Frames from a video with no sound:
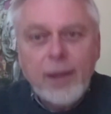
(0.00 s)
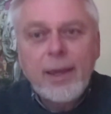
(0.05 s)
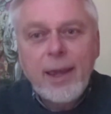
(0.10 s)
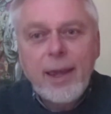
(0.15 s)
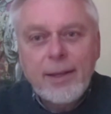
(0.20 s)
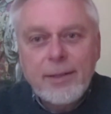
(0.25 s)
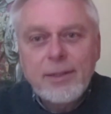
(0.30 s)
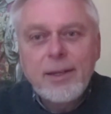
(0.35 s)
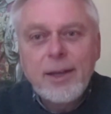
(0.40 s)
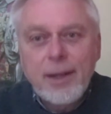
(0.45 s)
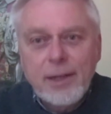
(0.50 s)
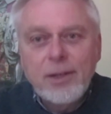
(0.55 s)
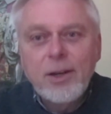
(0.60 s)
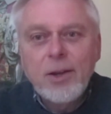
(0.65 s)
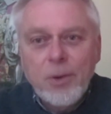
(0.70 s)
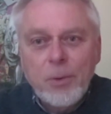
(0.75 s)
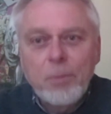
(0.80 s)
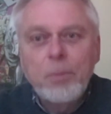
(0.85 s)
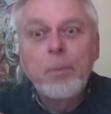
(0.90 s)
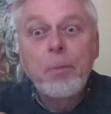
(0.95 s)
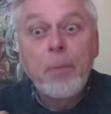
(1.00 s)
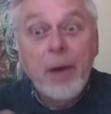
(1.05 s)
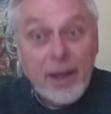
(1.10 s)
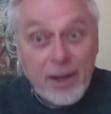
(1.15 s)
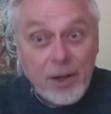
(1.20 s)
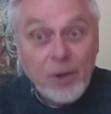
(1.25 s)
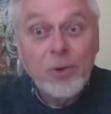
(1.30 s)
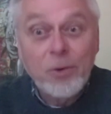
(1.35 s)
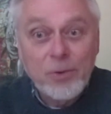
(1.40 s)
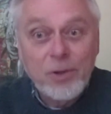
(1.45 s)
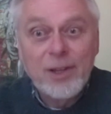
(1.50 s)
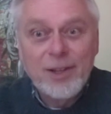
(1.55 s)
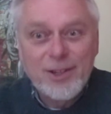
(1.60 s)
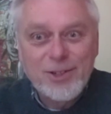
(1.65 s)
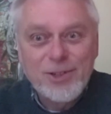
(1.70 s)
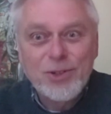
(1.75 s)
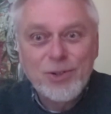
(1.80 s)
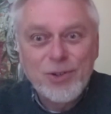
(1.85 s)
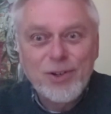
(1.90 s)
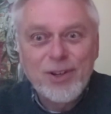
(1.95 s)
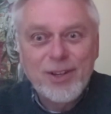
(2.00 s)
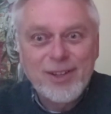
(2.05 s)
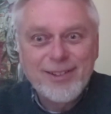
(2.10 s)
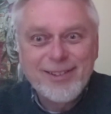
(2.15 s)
can't I know my own history?